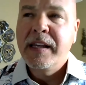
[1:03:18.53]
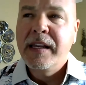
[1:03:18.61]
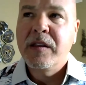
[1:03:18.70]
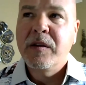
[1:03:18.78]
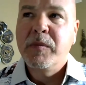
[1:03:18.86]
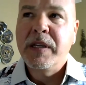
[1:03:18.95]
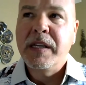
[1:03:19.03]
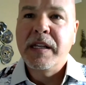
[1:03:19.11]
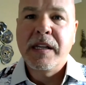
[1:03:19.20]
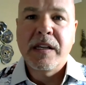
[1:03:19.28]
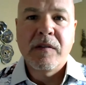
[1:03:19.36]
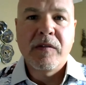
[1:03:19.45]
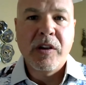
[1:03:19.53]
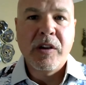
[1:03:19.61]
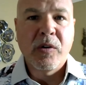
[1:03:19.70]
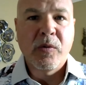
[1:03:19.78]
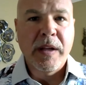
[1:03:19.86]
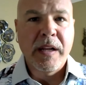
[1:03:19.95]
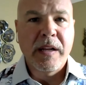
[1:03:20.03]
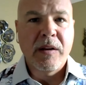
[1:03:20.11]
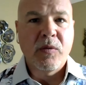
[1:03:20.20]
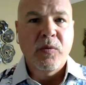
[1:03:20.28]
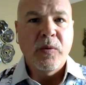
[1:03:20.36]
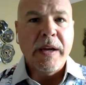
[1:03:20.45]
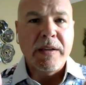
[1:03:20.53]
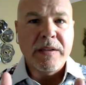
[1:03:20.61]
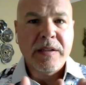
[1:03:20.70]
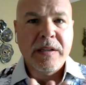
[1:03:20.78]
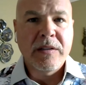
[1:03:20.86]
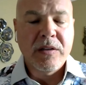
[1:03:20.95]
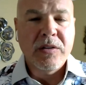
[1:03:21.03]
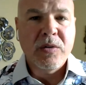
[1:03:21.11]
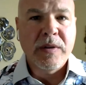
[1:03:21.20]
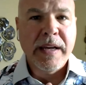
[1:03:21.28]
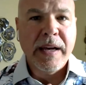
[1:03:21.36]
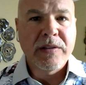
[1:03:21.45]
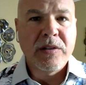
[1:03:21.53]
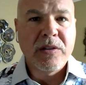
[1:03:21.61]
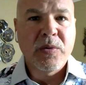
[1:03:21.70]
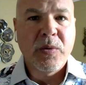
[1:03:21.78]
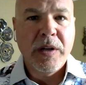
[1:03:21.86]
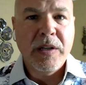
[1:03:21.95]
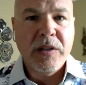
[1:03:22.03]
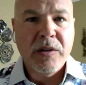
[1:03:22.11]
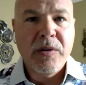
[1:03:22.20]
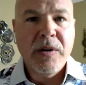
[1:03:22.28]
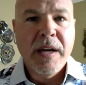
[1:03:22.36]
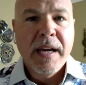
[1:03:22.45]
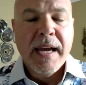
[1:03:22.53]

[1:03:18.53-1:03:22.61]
in the beginning of the year, ready to race into 2022.